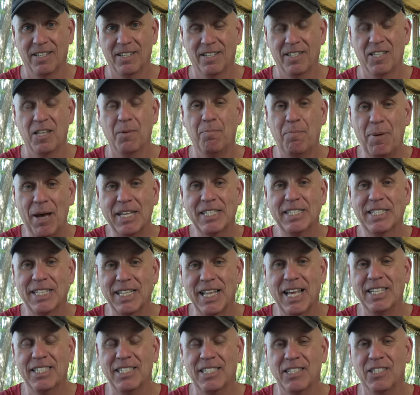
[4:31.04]
The best
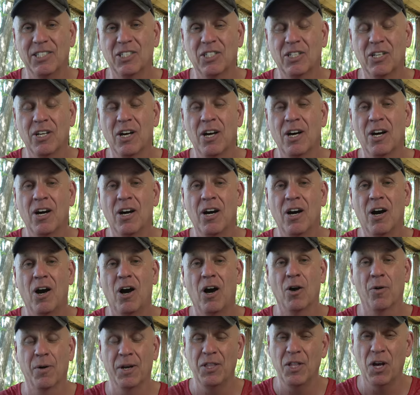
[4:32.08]
lessons
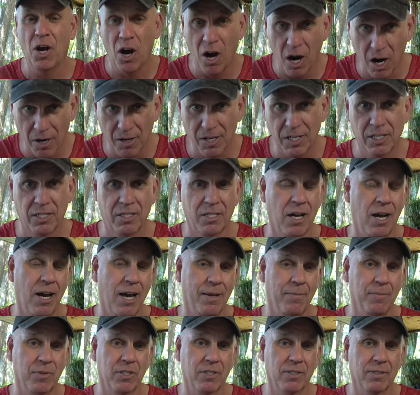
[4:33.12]
are in the hardest
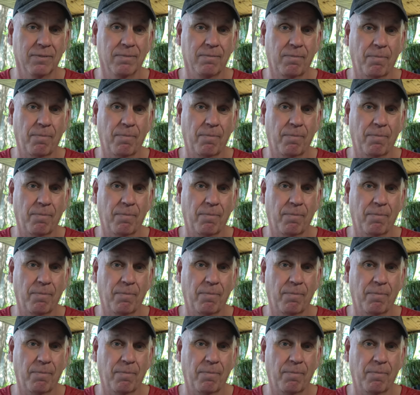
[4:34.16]
times.